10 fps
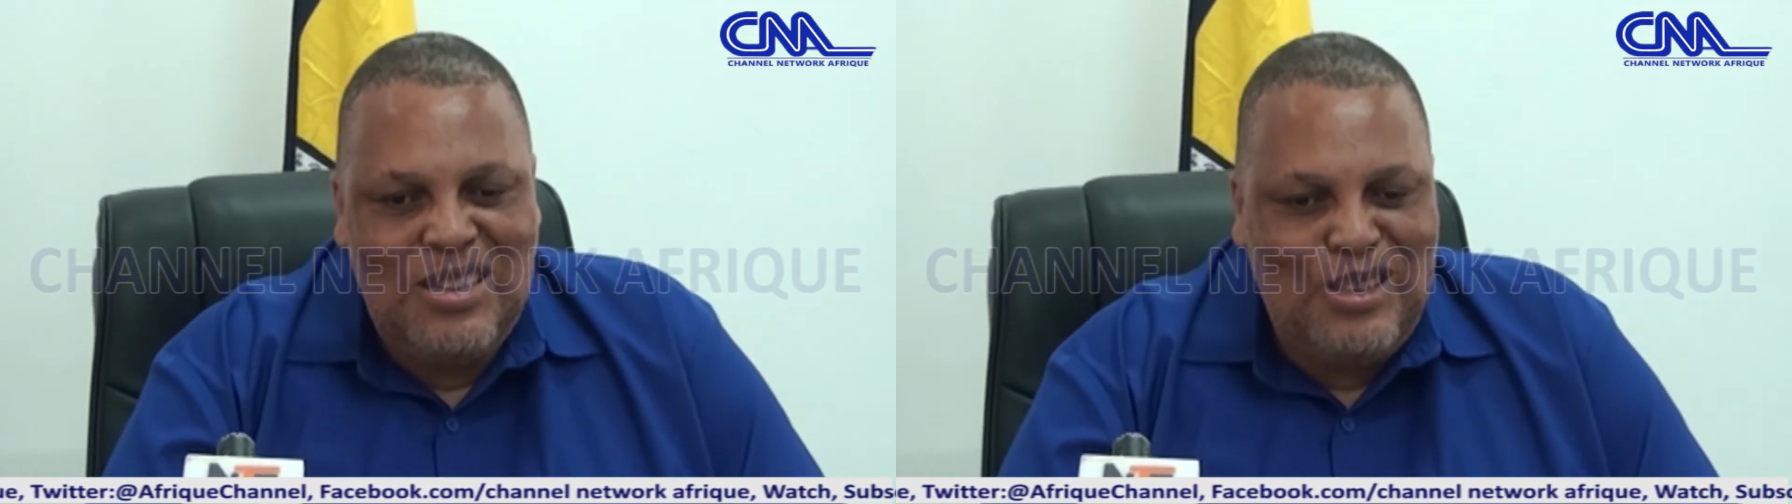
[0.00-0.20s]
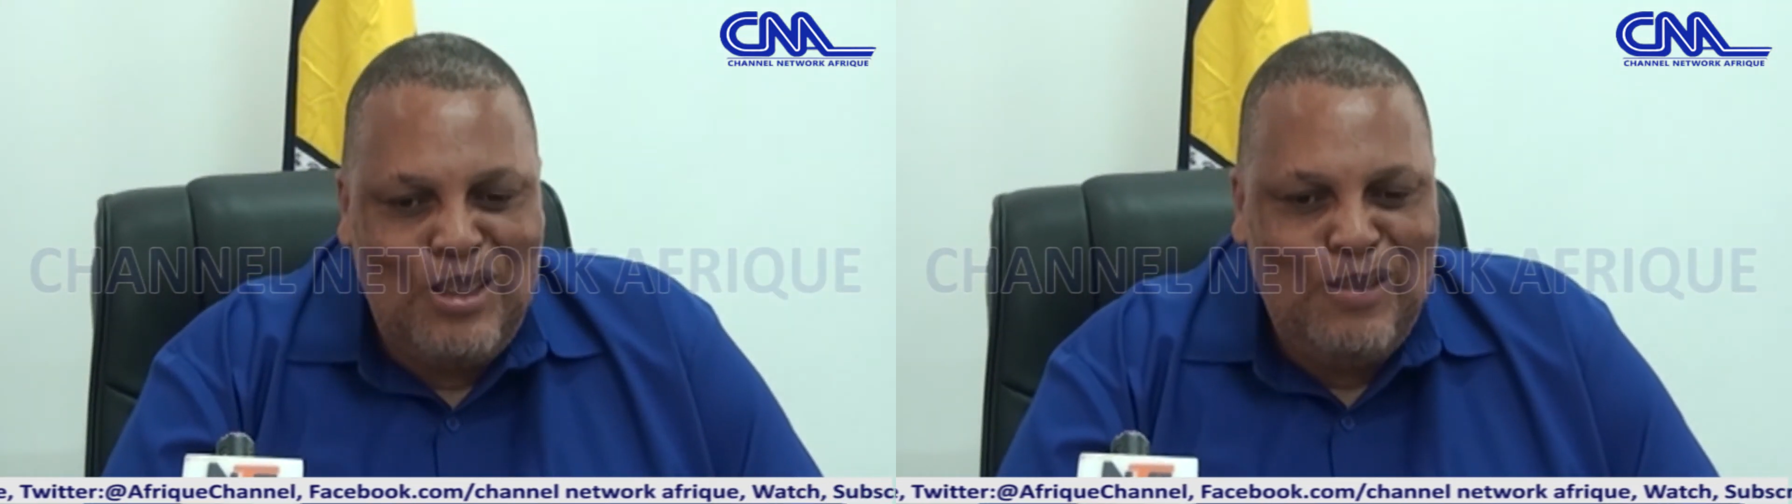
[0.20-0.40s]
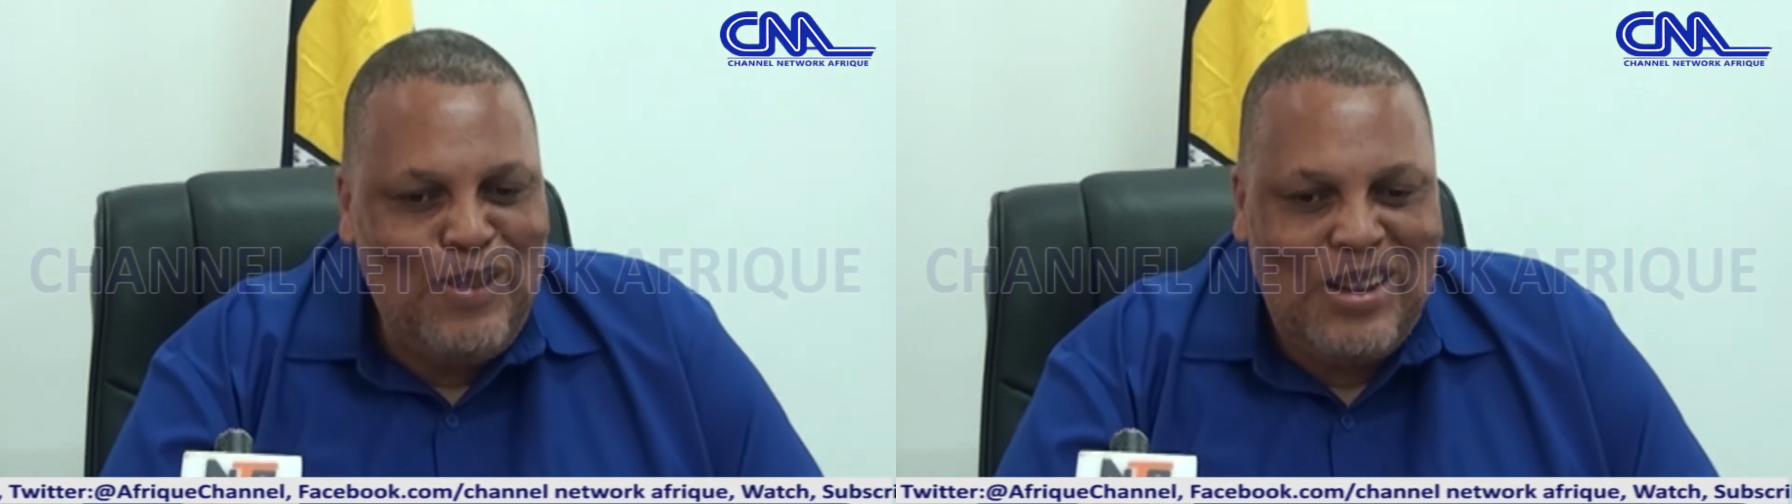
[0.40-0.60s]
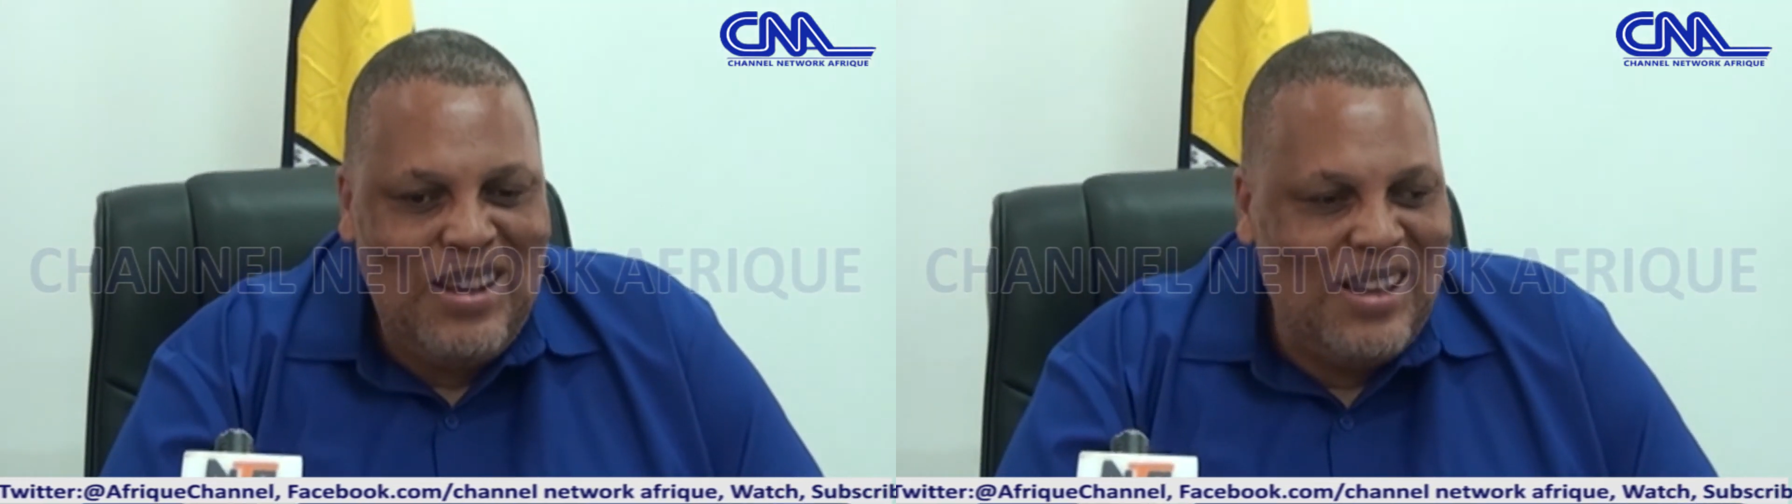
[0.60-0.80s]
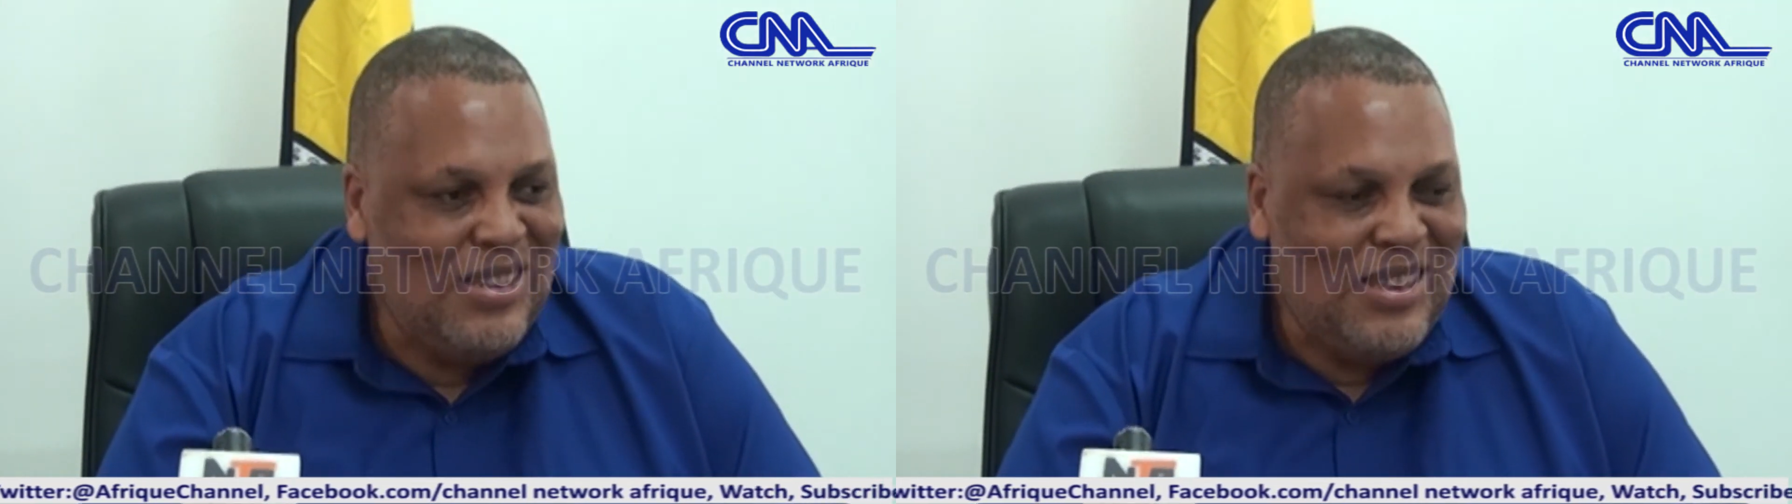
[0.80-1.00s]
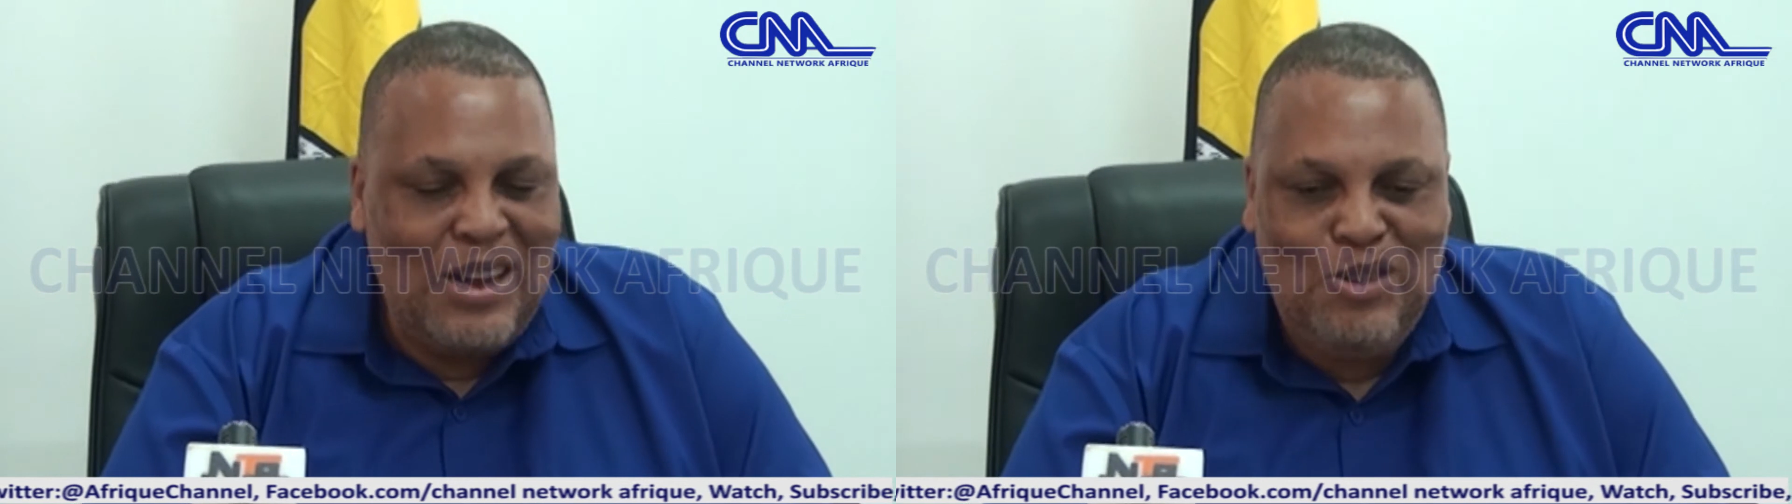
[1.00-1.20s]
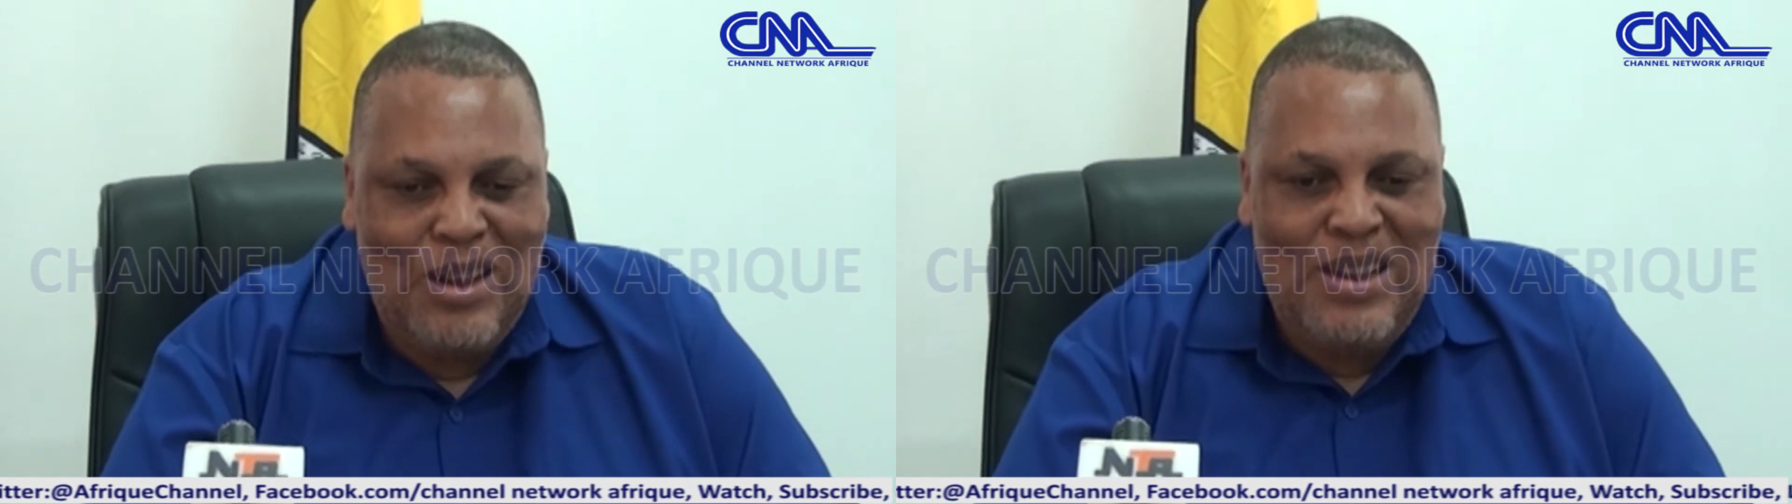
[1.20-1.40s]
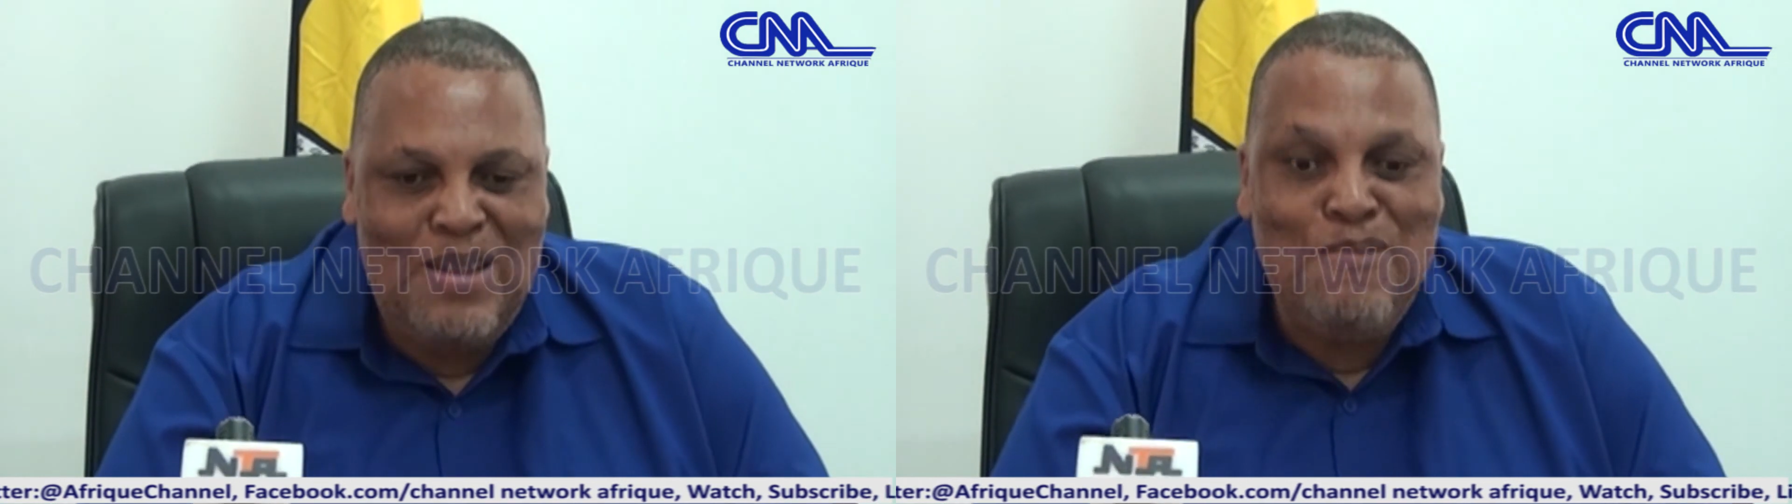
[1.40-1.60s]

in South Africa has actually